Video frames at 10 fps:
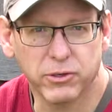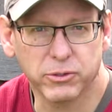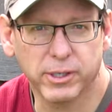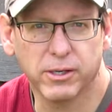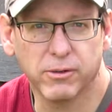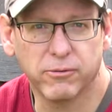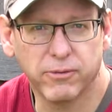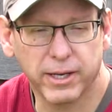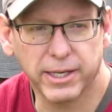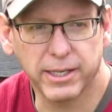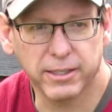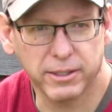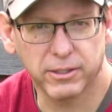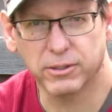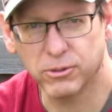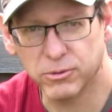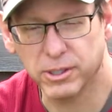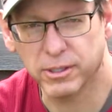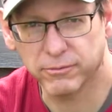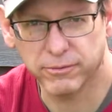the trail, finding it and
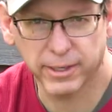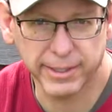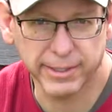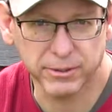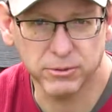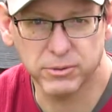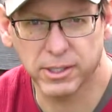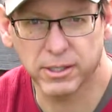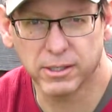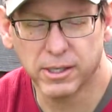losing it, finding it, losing it.